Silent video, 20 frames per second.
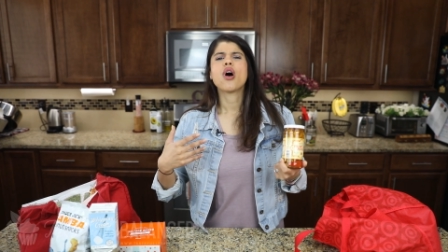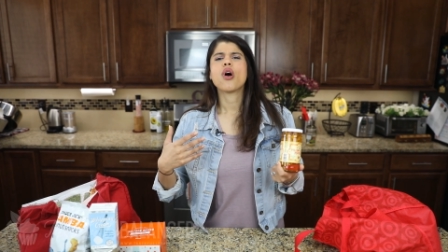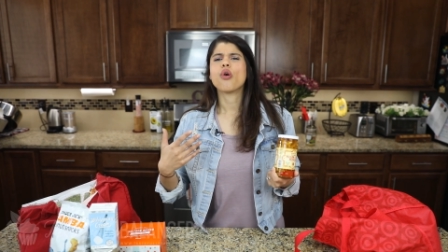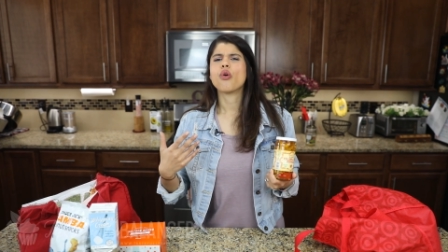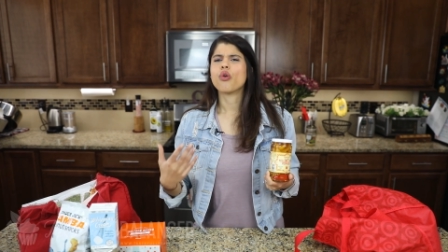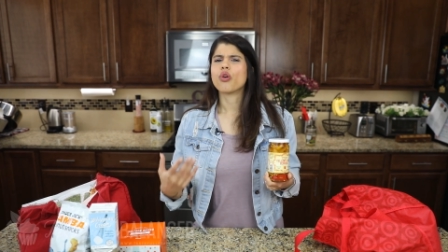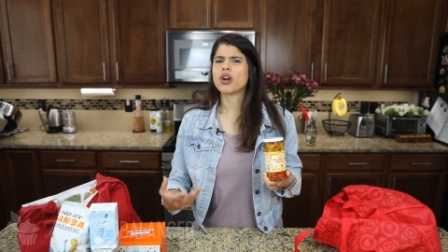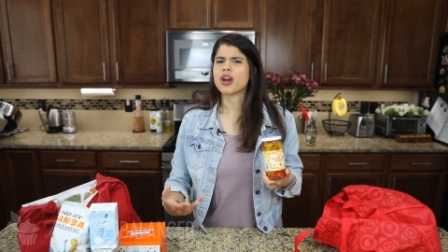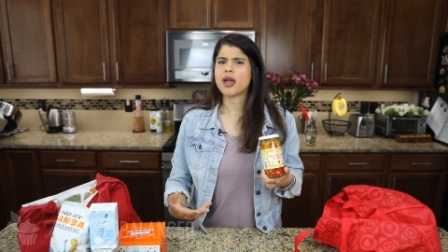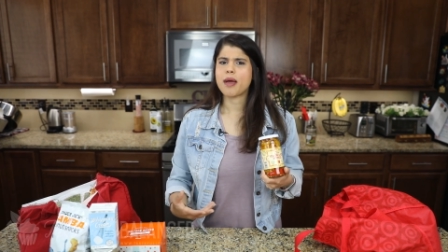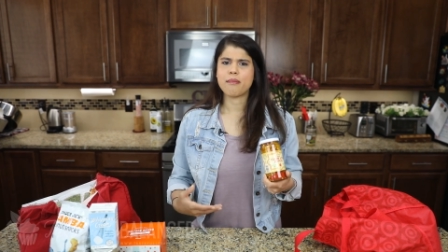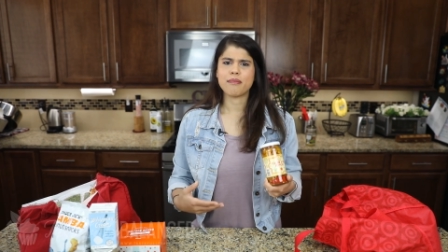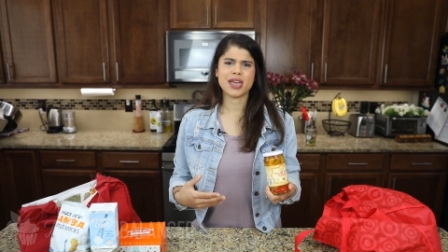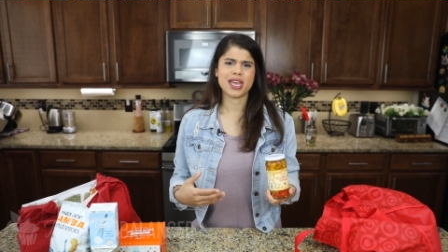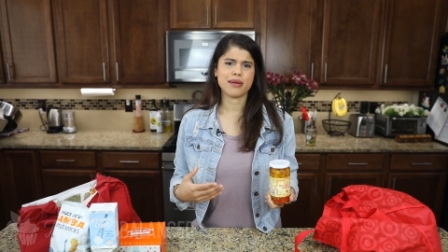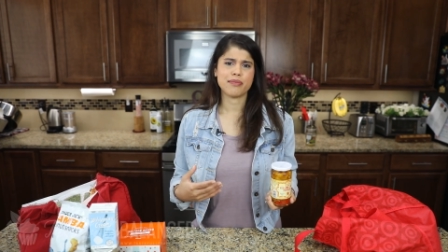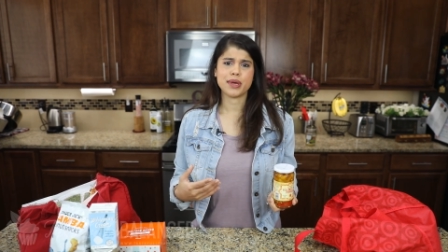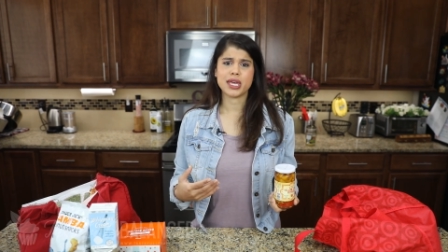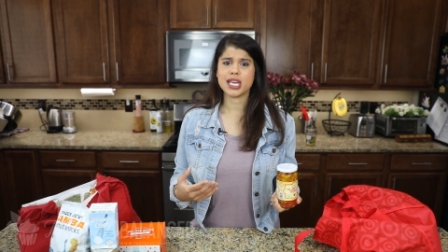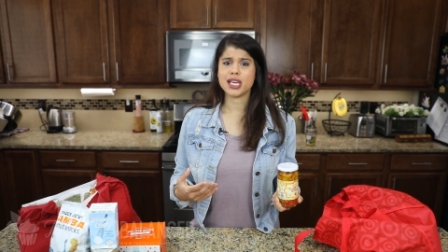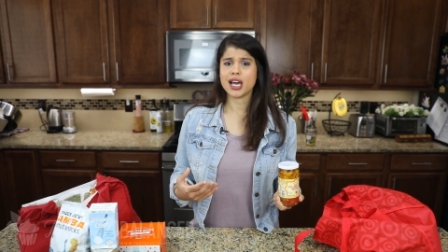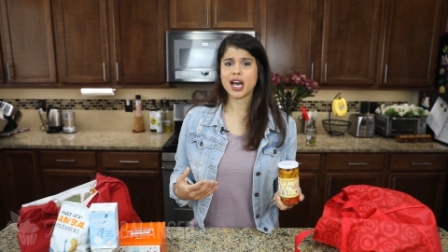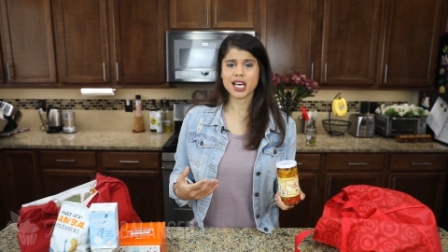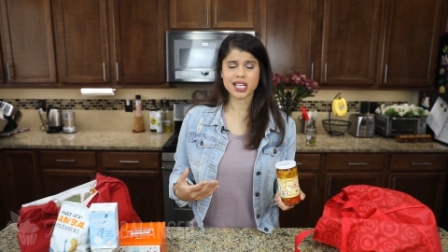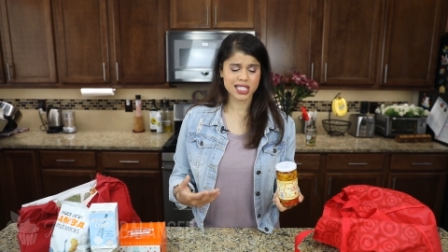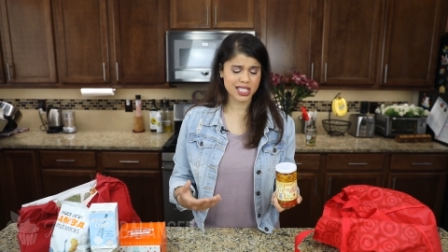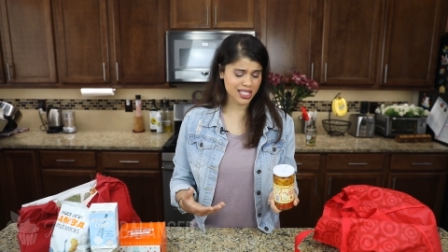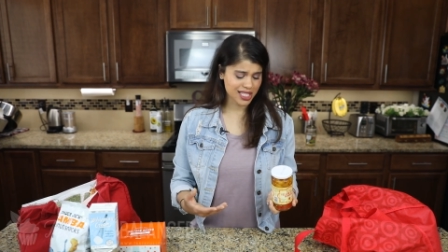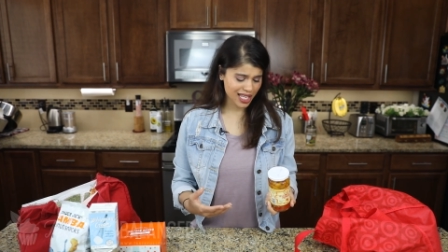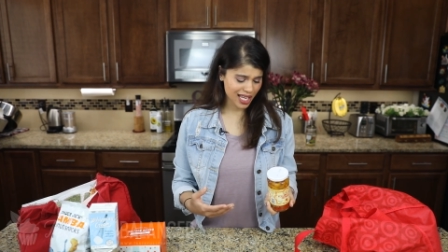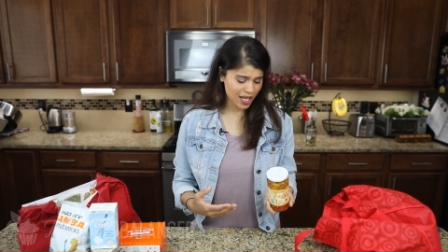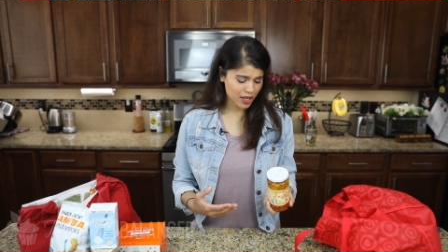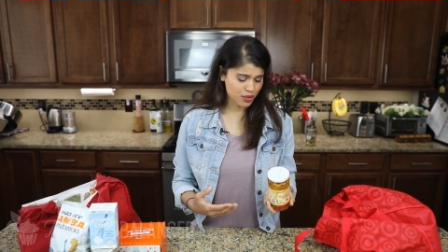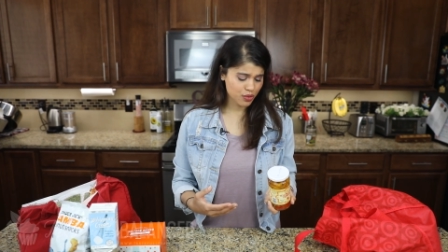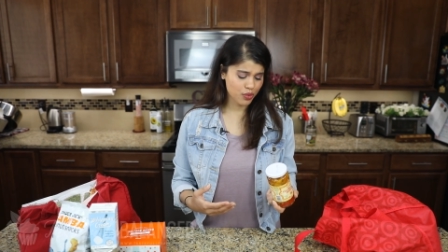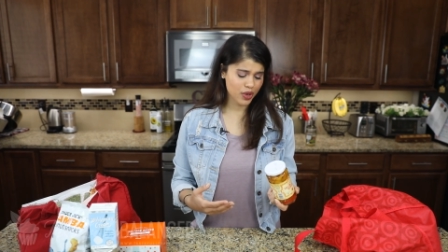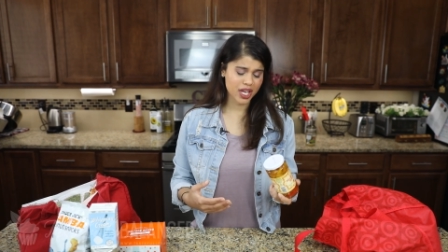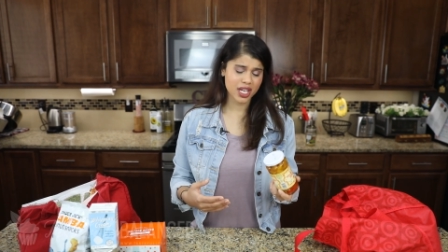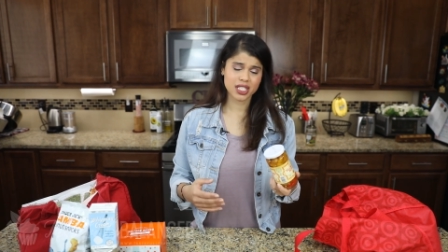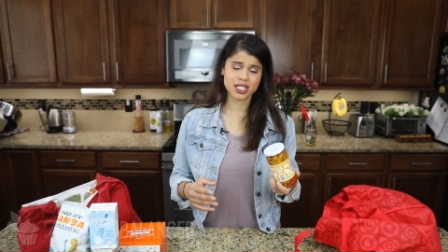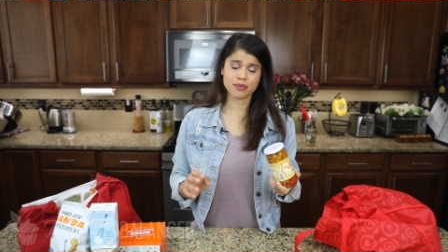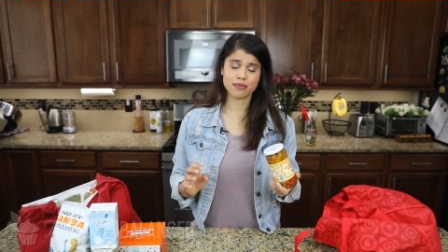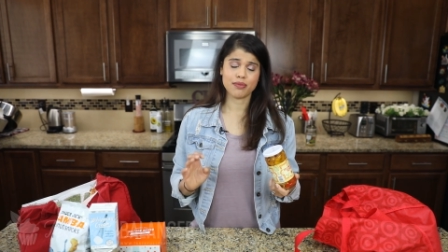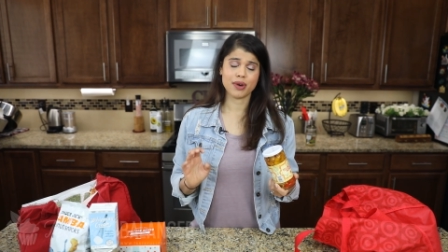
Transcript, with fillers: or maybe a sandwich.